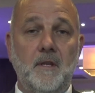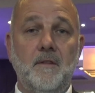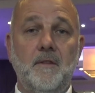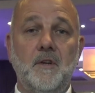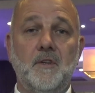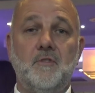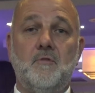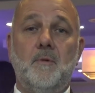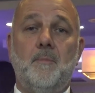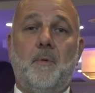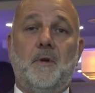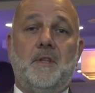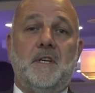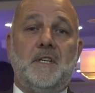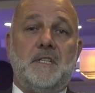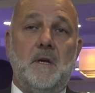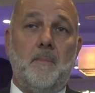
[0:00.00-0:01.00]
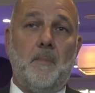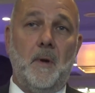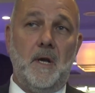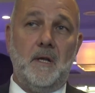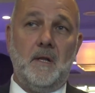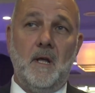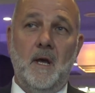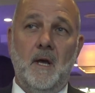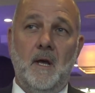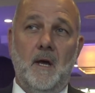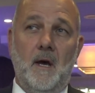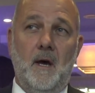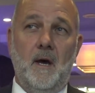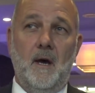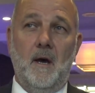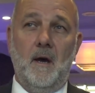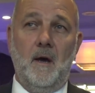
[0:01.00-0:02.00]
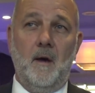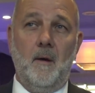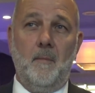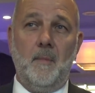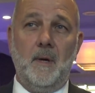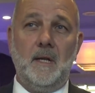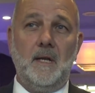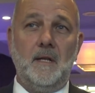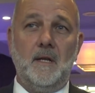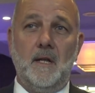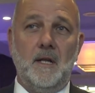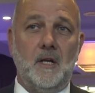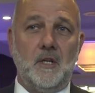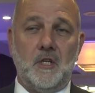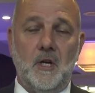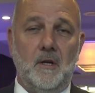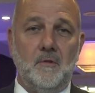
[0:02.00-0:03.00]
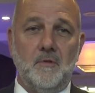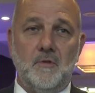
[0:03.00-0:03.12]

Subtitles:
industry participate. Mainly in a nutshell,